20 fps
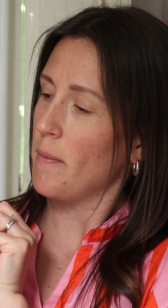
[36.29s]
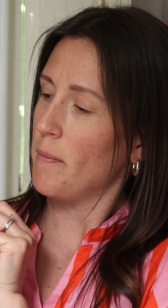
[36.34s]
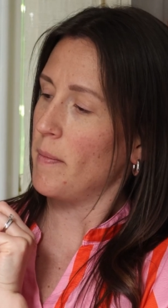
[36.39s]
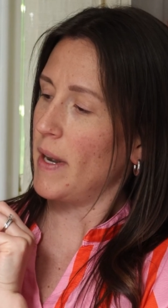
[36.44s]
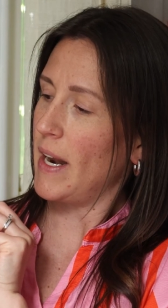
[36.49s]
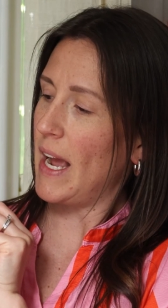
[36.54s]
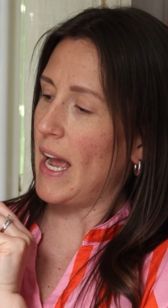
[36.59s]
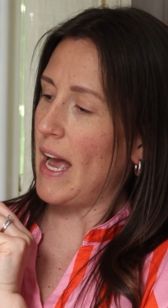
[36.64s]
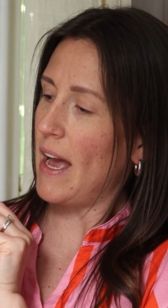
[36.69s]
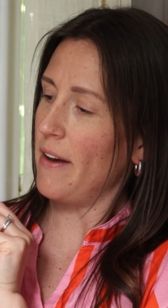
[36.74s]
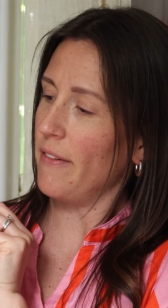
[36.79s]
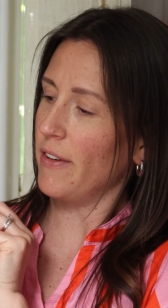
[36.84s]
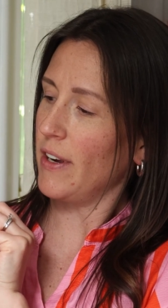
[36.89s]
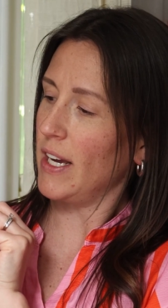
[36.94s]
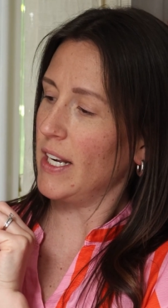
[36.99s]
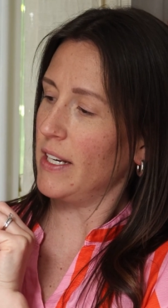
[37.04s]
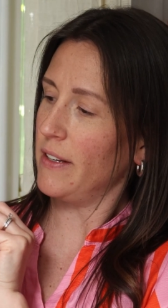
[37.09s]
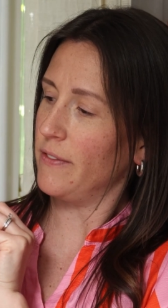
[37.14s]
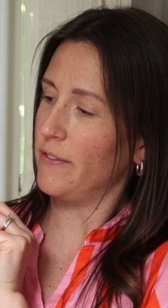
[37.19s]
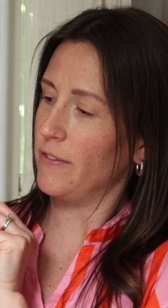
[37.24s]
But I have
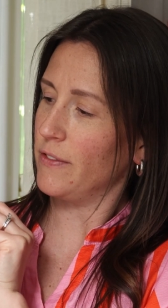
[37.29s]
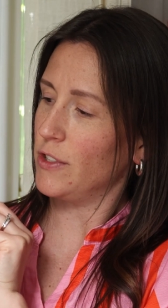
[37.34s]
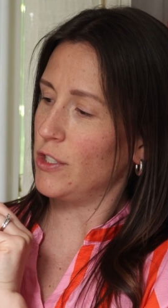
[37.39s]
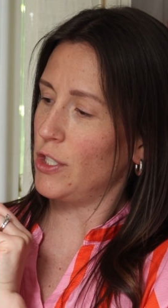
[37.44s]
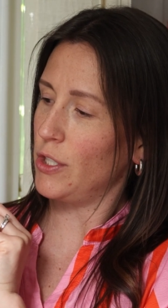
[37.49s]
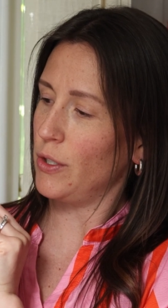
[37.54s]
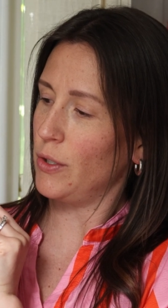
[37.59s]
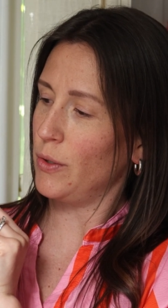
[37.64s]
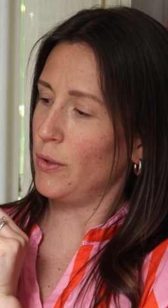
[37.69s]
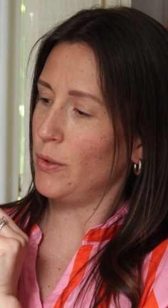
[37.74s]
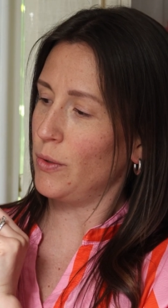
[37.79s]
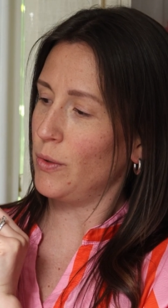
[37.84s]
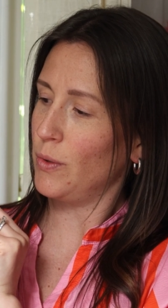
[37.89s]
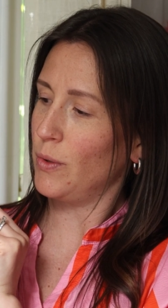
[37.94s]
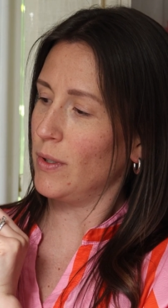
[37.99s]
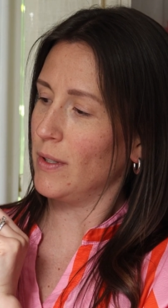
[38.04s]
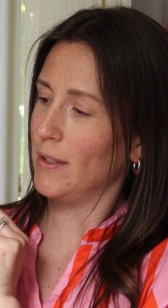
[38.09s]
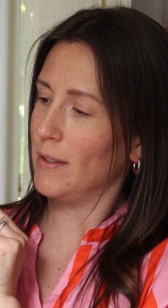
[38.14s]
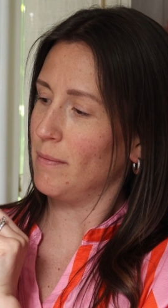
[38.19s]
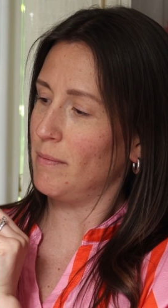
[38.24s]
kind of
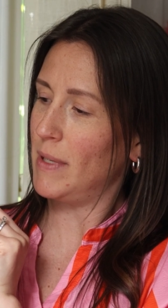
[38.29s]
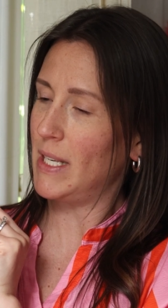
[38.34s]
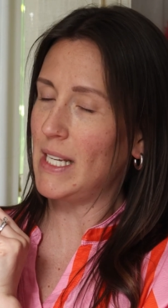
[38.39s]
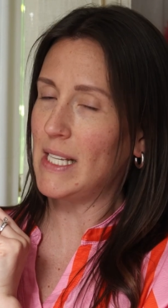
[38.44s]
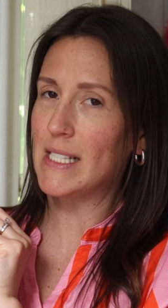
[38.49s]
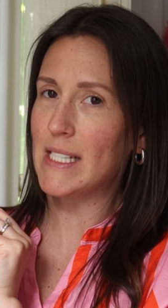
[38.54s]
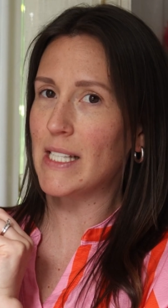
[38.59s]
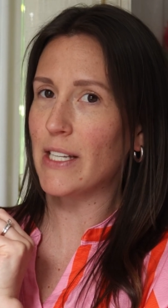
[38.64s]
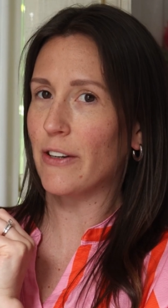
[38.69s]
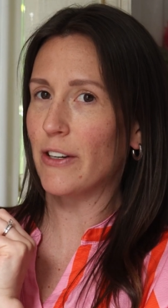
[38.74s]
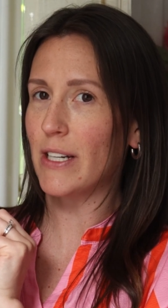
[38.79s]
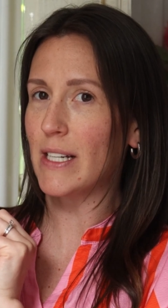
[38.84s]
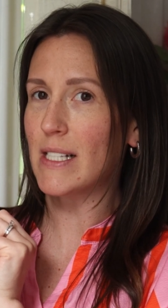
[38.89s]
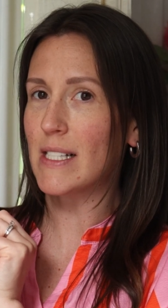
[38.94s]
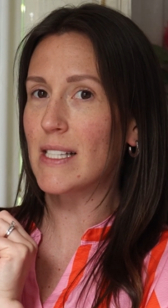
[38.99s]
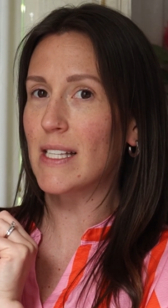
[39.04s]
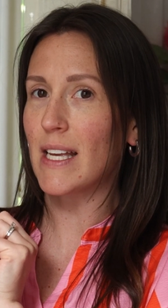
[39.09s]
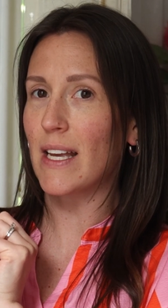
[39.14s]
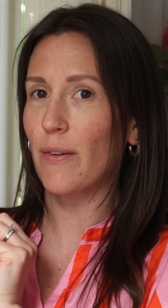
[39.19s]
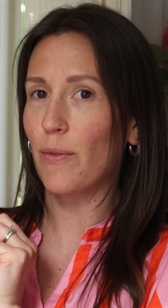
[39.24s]
two mini
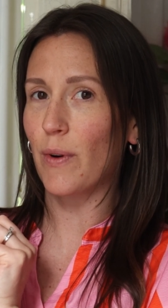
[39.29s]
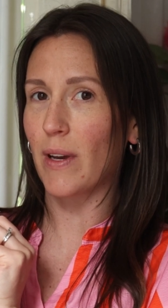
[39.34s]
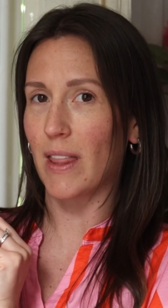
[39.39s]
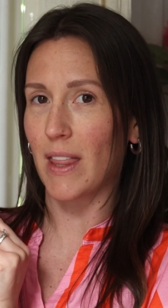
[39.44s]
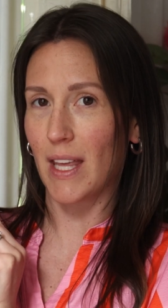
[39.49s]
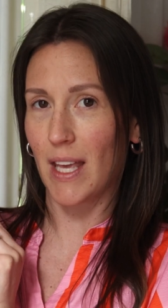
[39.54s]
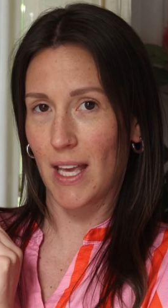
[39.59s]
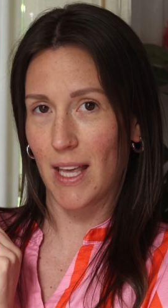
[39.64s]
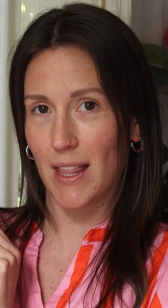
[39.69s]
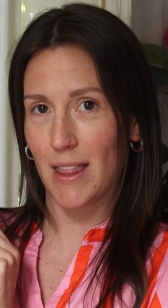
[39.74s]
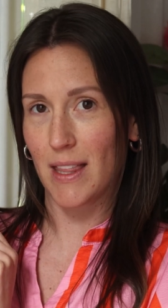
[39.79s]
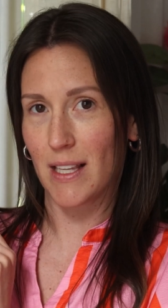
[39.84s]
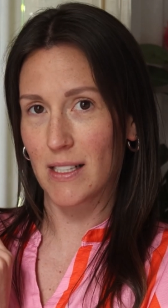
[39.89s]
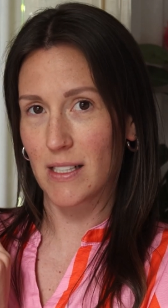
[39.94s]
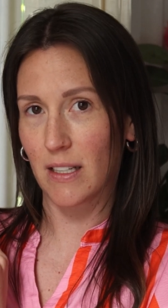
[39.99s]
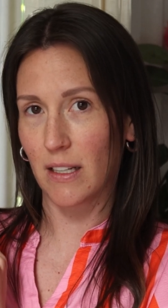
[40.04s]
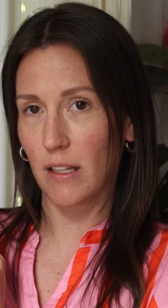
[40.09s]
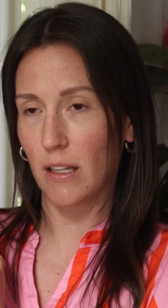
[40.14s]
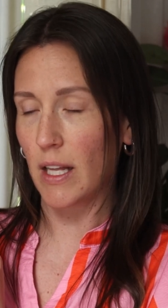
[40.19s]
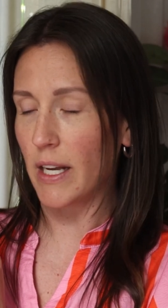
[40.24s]
series within
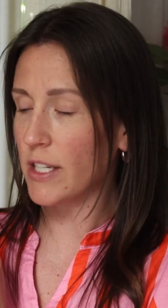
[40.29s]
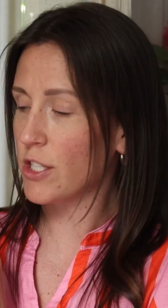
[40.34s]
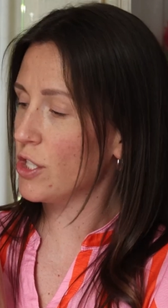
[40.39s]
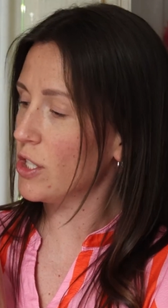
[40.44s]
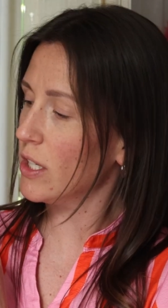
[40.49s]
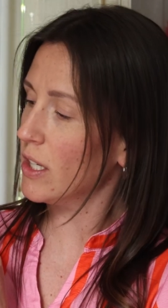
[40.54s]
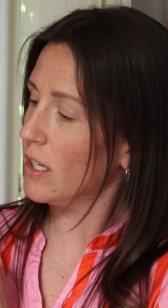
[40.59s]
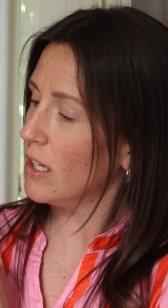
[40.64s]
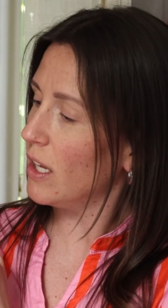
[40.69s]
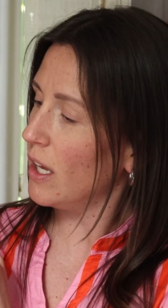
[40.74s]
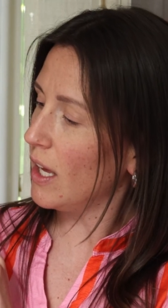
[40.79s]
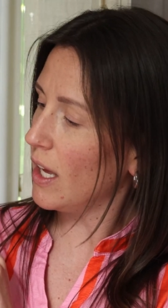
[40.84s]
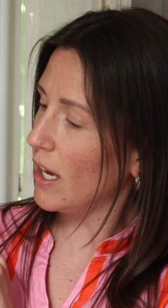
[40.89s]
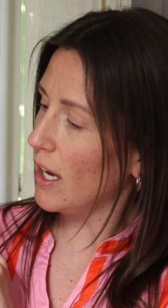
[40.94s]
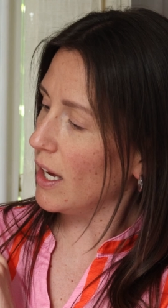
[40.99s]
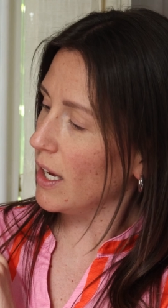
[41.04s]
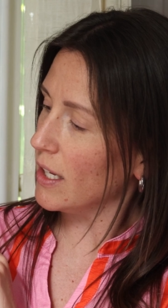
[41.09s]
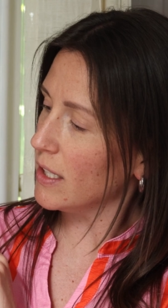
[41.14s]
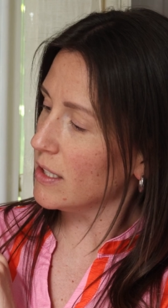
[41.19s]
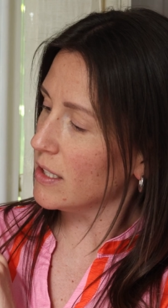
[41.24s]
this collection,
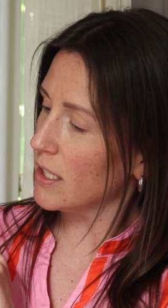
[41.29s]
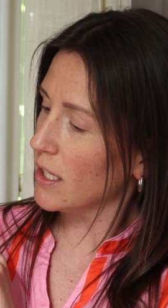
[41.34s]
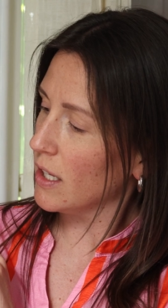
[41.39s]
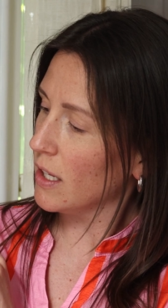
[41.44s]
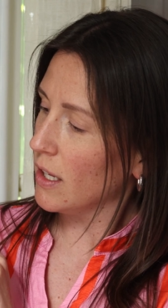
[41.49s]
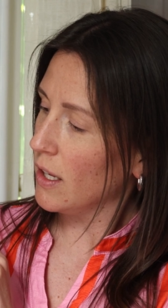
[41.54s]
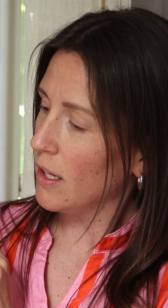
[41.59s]
and